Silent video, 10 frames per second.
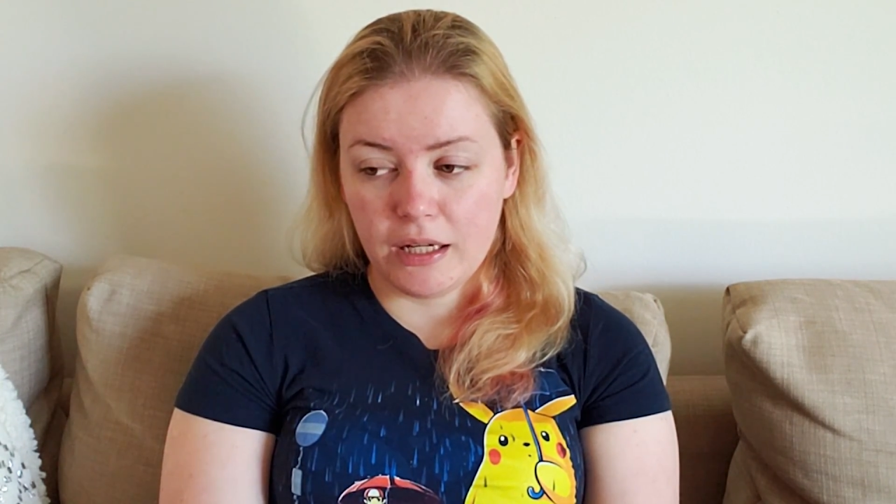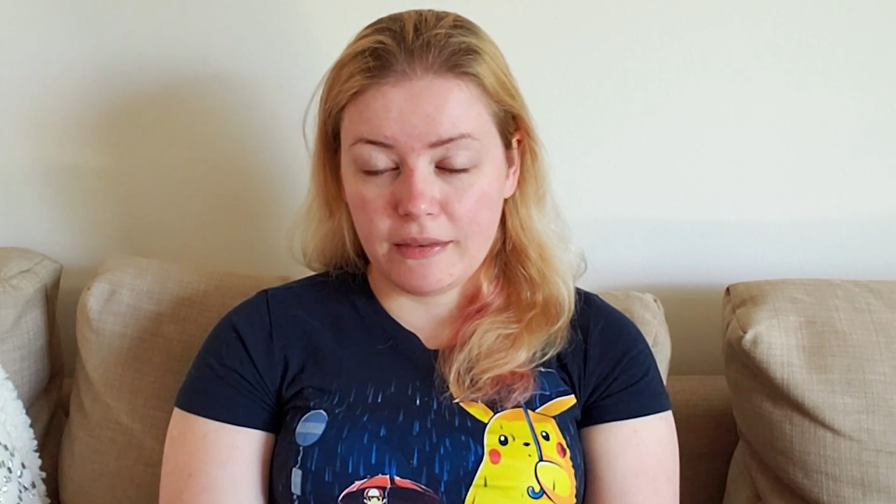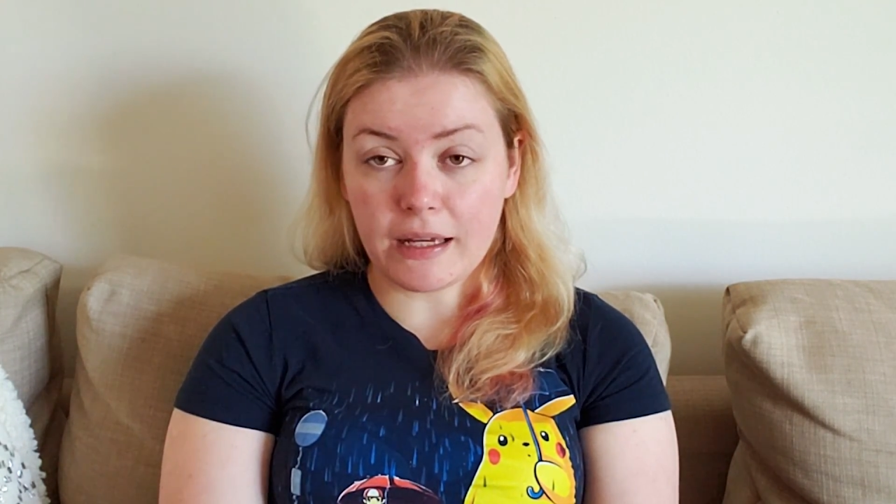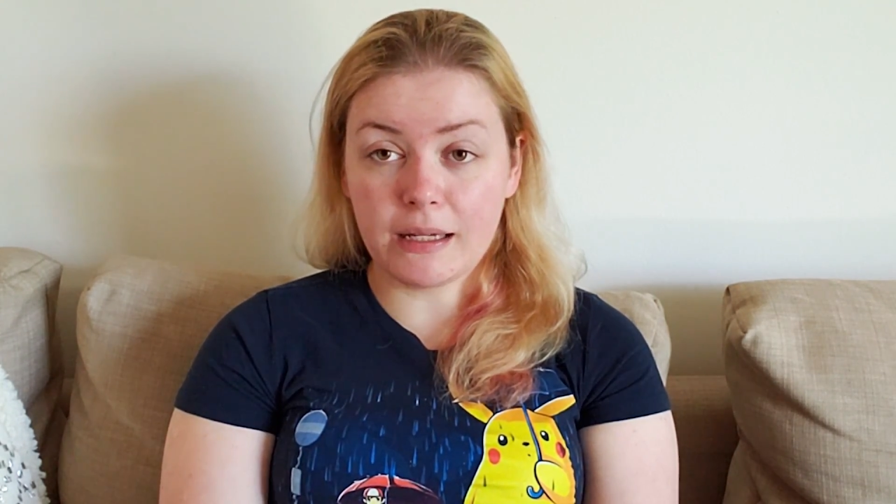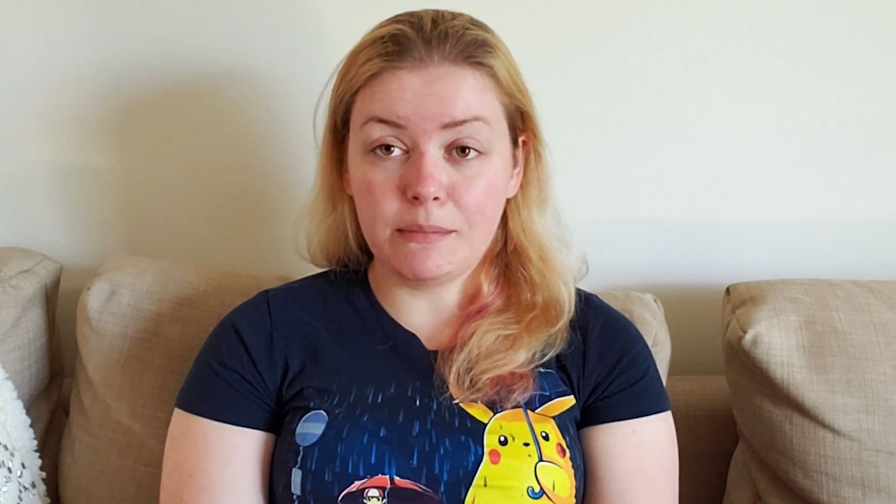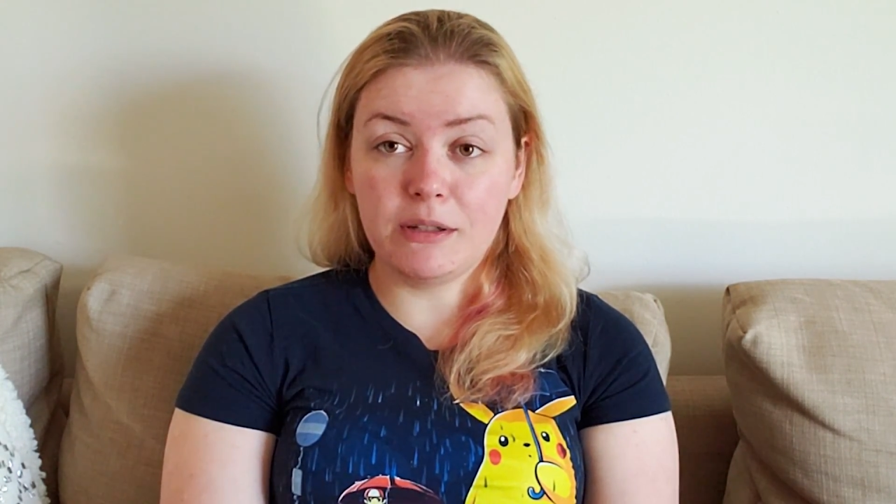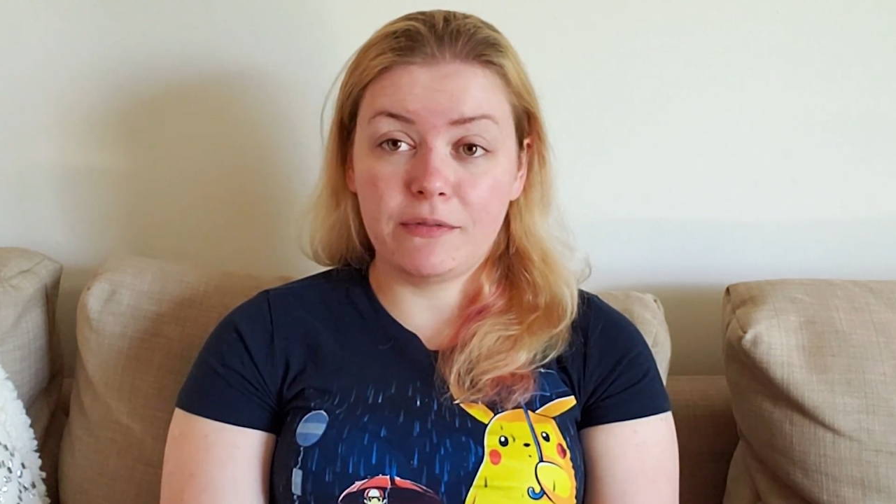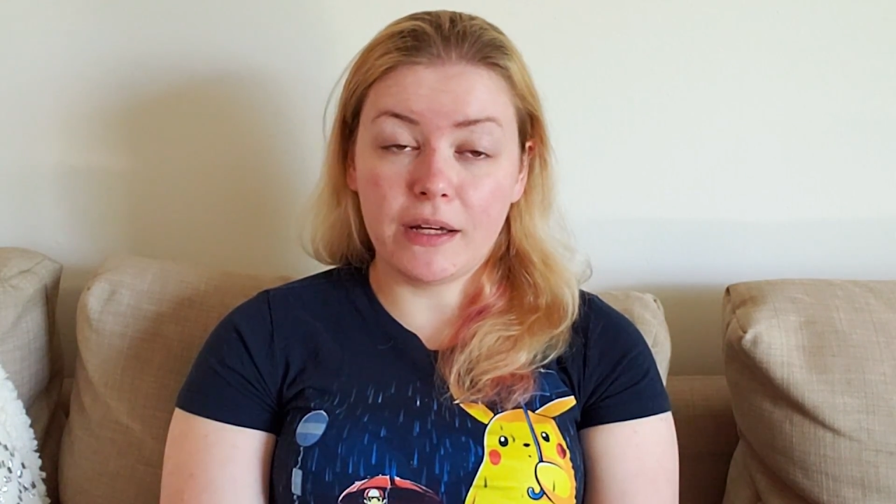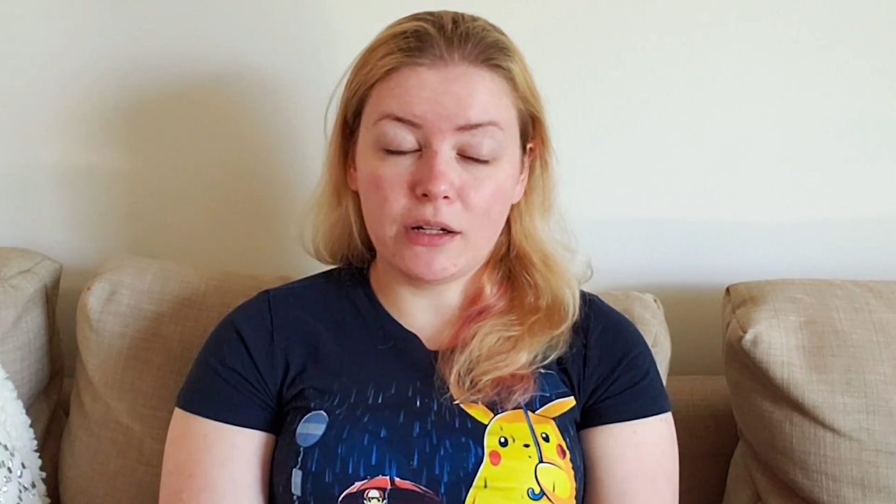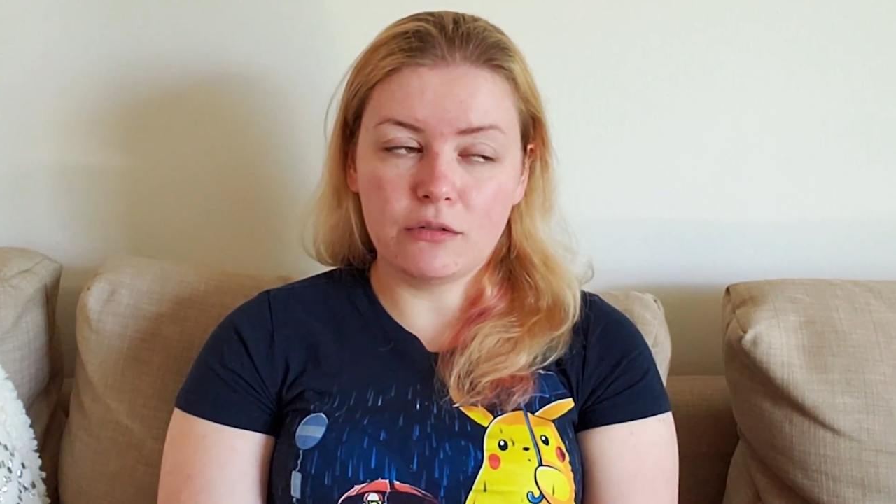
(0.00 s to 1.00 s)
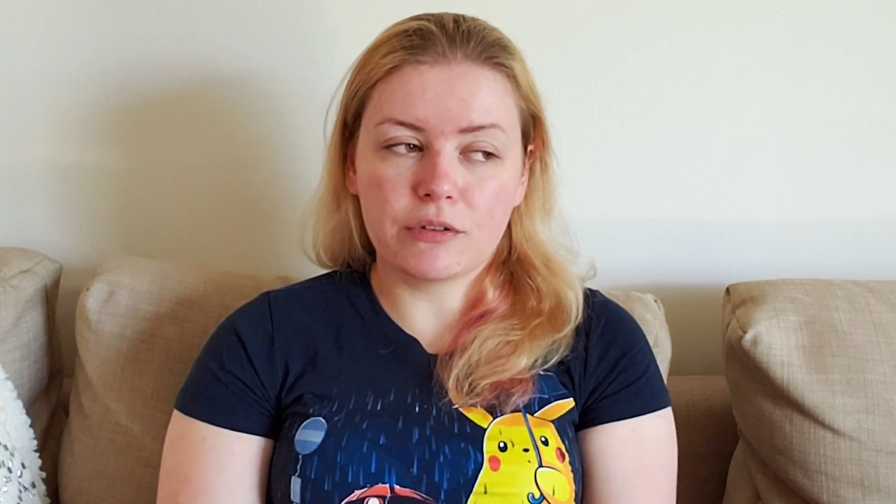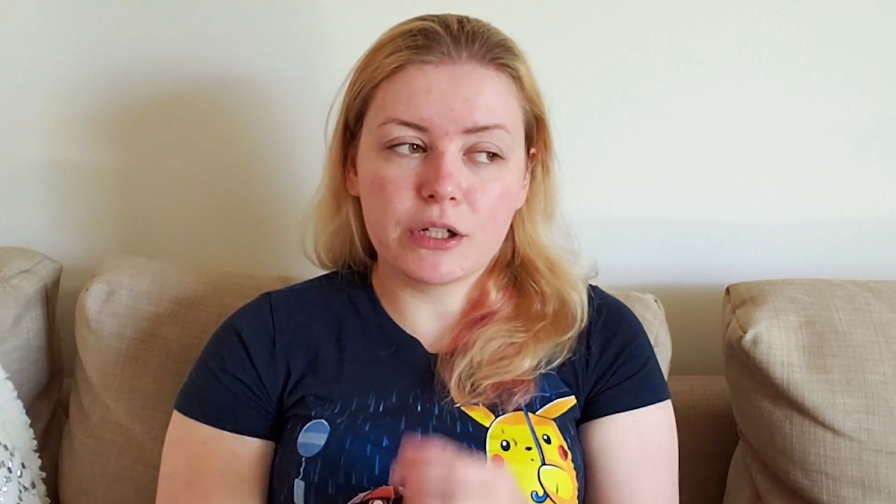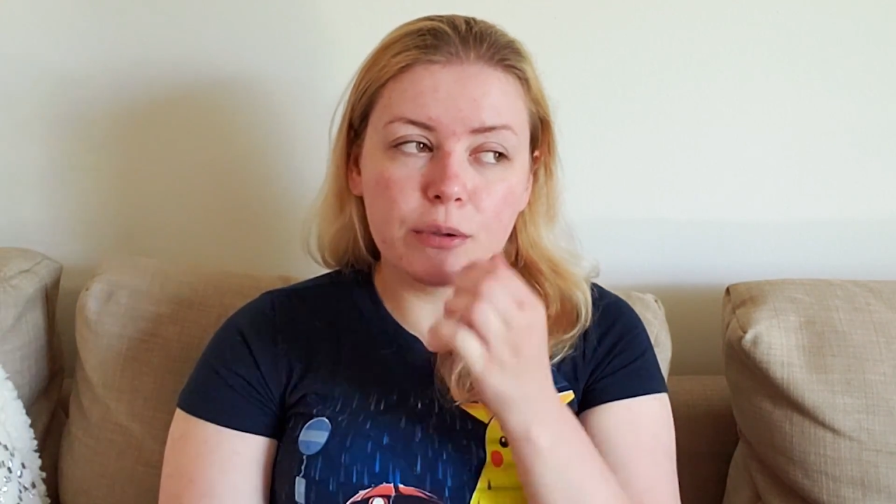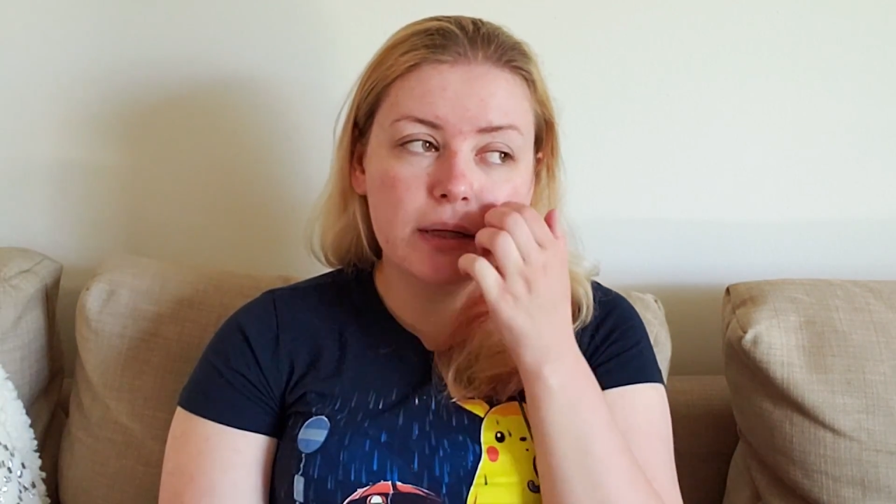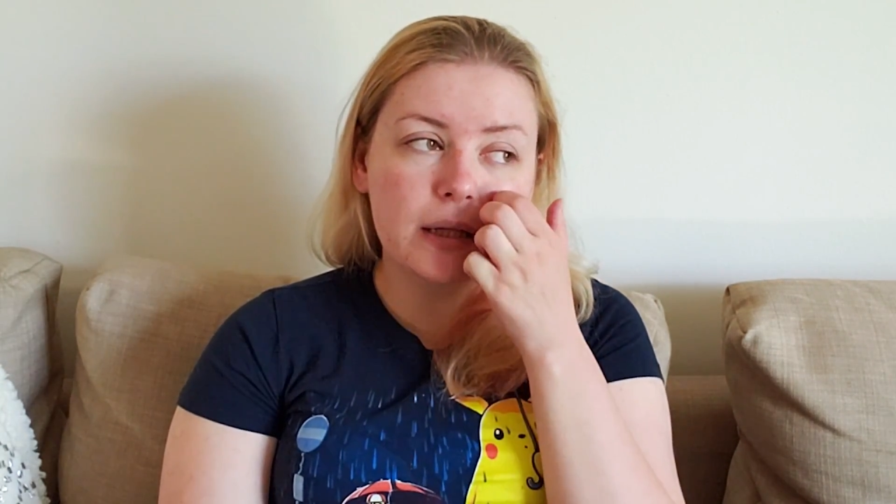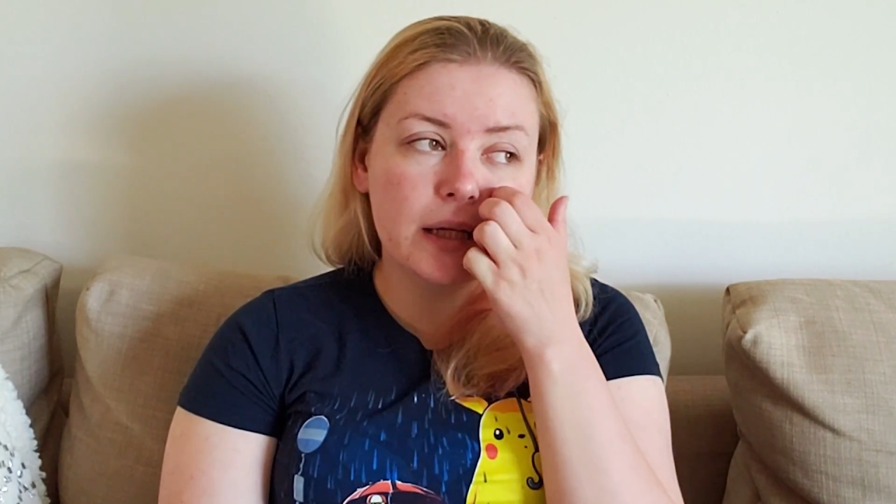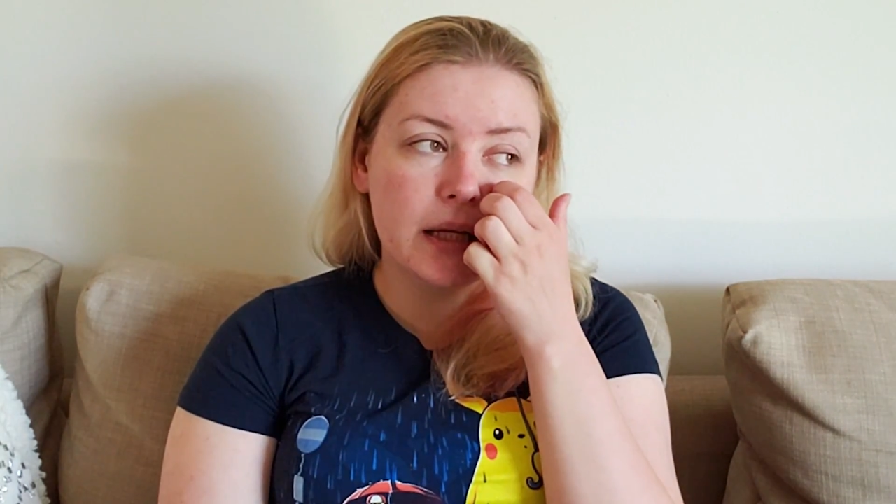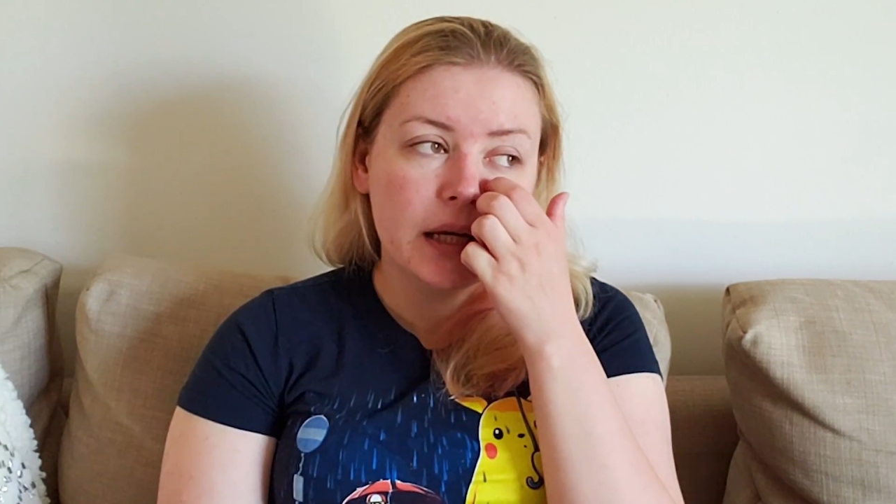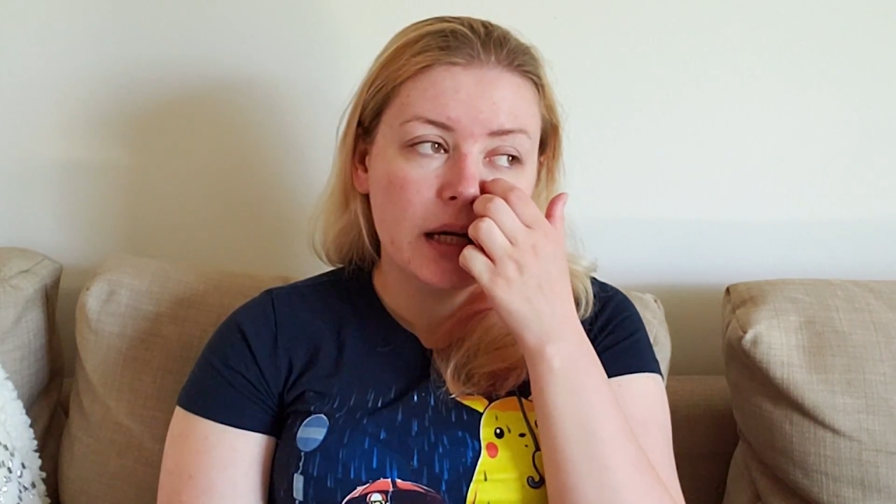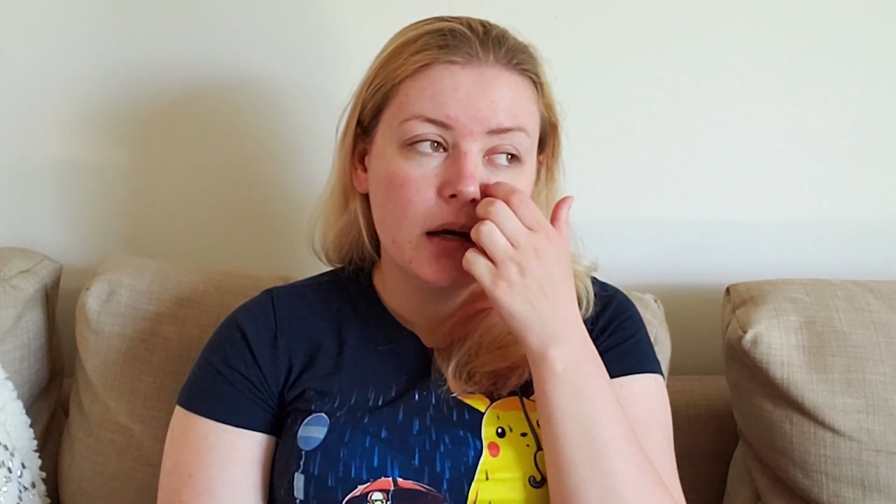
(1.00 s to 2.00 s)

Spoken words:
that can be fatal very quickly.